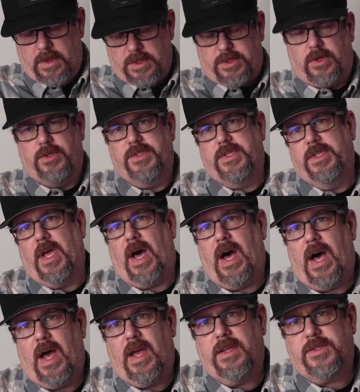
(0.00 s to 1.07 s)
Turns into
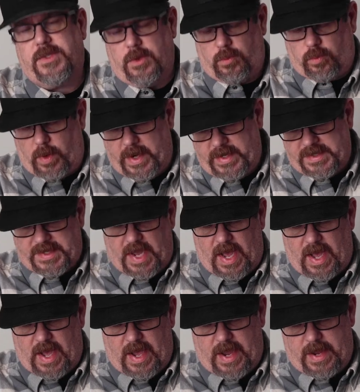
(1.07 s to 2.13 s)
high, so red is
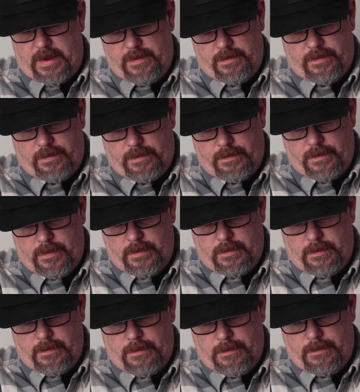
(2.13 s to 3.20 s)
high.
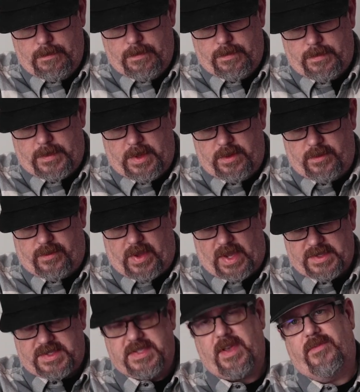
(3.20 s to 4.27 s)
Then you've
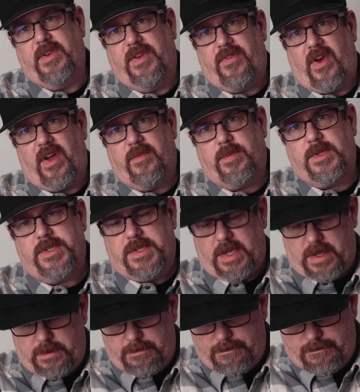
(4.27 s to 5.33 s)
got
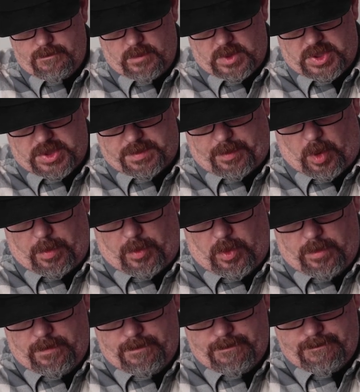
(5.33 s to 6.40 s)
75%, which is
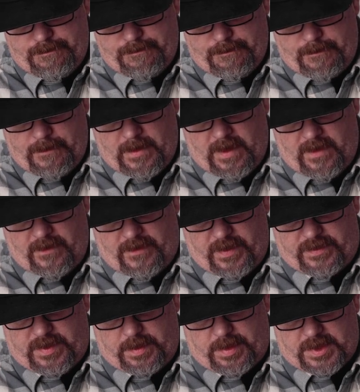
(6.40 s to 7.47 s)
purple,
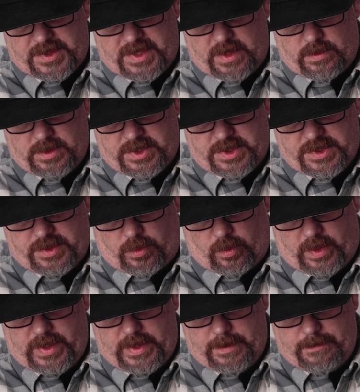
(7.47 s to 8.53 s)
50%, which is
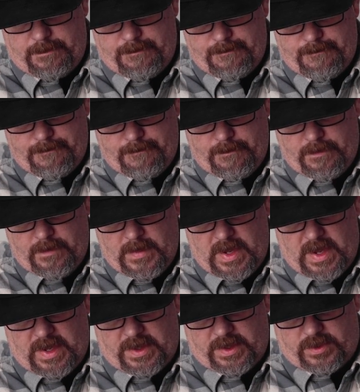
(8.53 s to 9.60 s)
green,
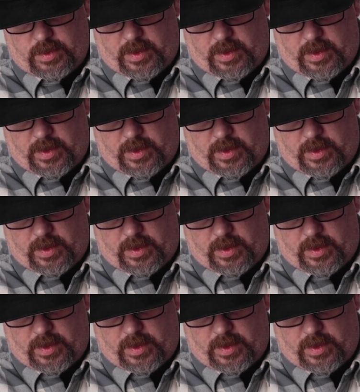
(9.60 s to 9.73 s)
and